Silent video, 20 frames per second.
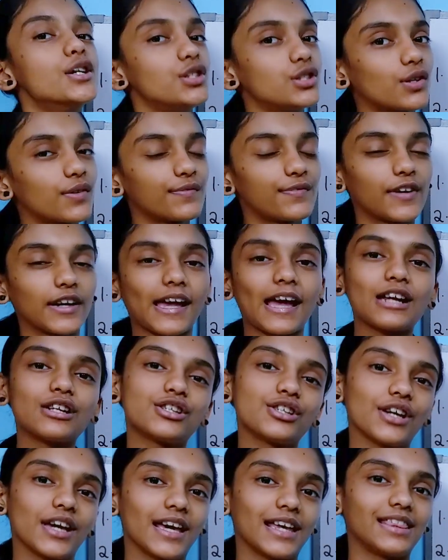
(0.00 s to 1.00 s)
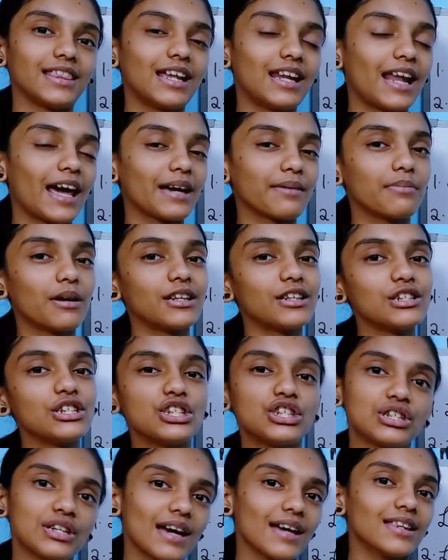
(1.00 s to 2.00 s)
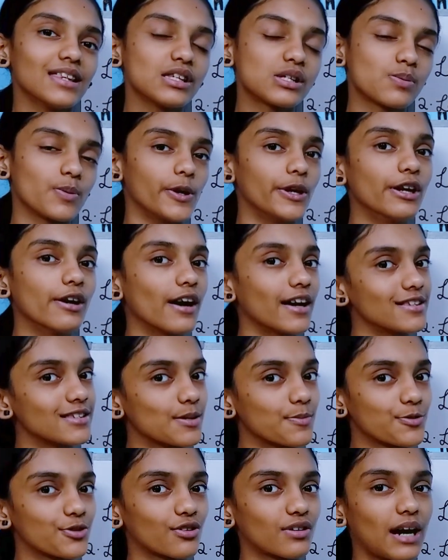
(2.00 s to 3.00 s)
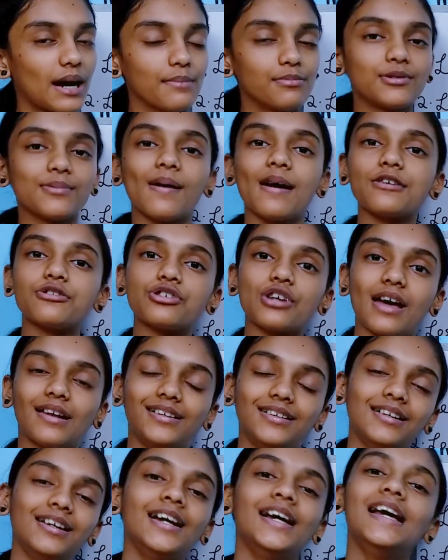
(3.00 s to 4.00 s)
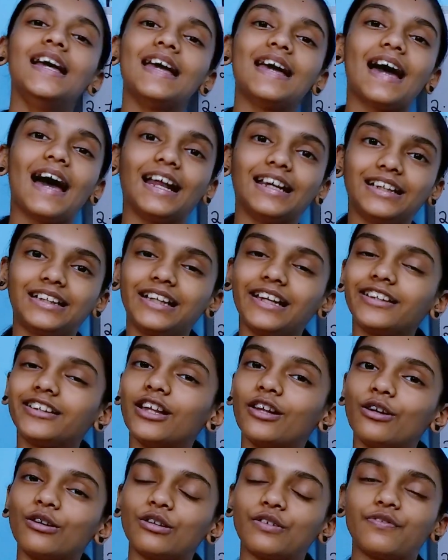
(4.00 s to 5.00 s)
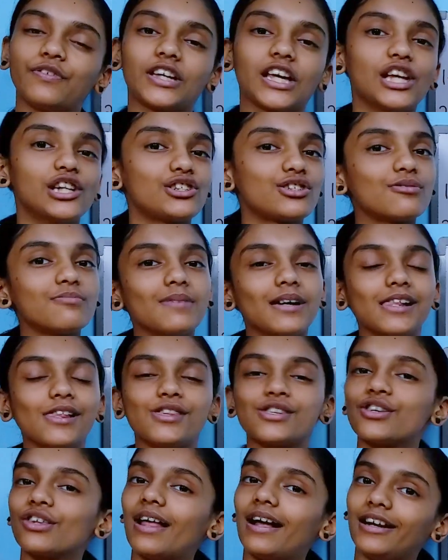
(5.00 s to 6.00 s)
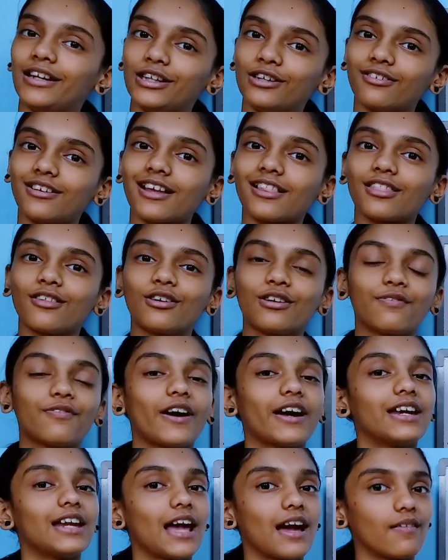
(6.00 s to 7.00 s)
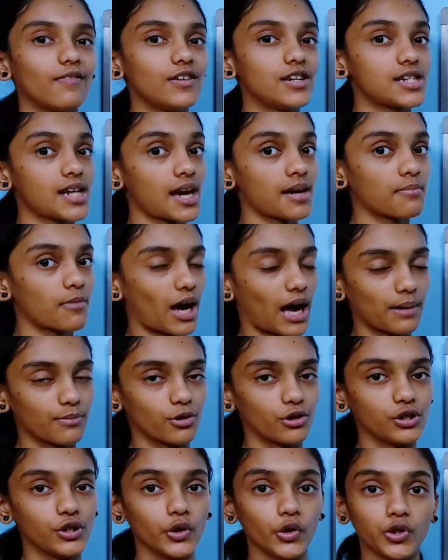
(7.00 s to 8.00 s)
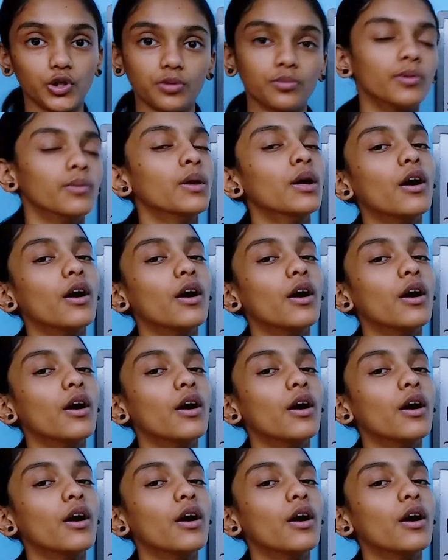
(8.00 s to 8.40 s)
Don't forget to hit the like button, share this video, and subscribe to my channel. And click the notification bell so that you get notified every time I'm on YouTube.